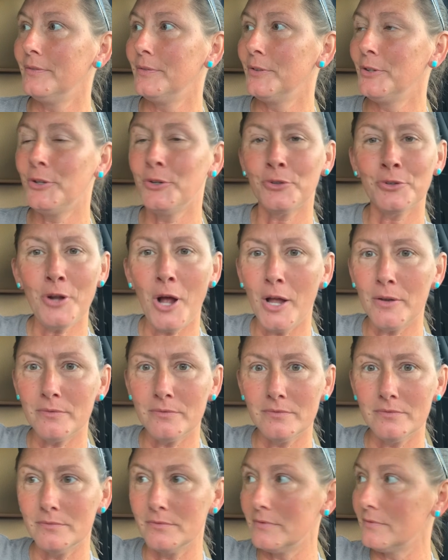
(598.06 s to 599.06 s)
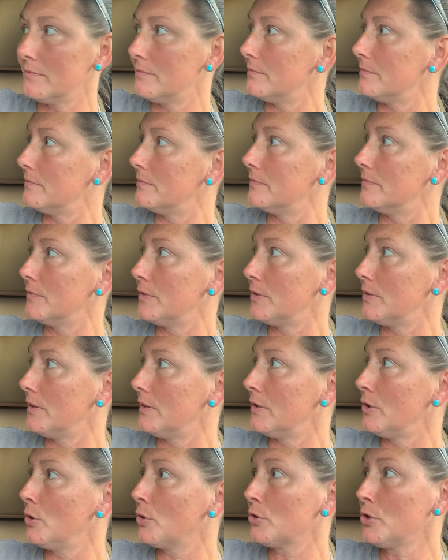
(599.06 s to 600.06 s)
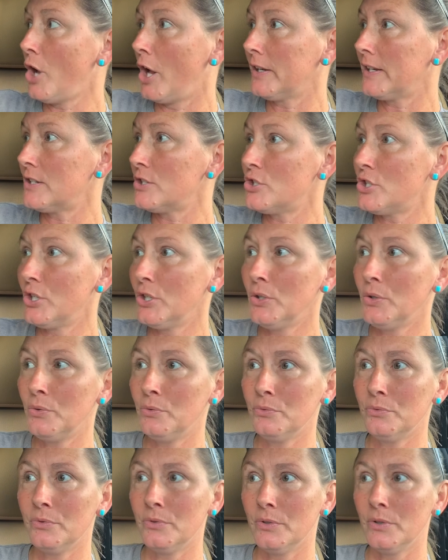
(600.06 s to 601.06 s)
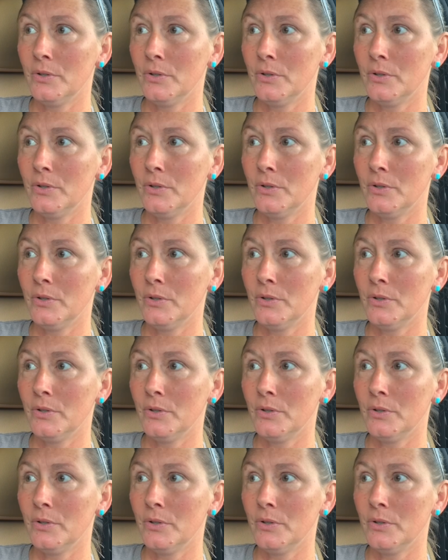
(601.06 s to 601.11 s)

You're not you're not in tune